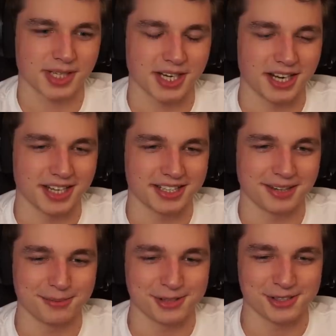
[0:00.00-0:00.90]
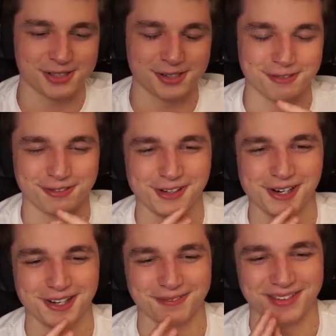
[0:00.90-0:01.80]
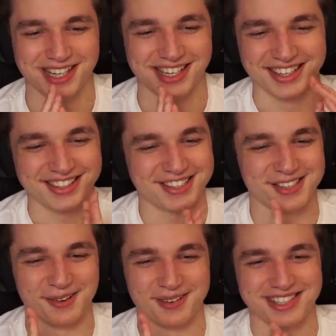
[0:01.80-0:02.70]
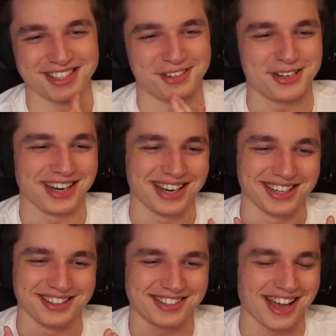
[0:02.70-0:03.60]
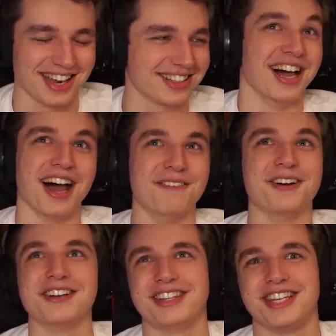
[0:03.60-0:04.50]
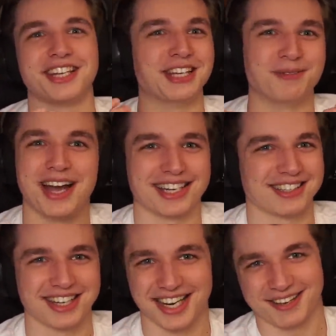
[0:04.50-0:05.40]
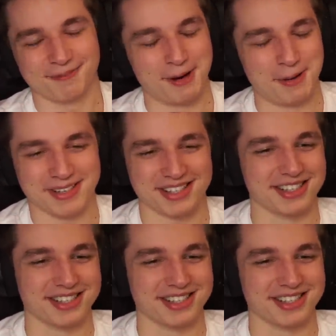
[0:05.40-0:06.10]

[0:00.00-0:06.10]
God, come so far, man. so much has changed. I just, I'm literally thinking back to like moments in the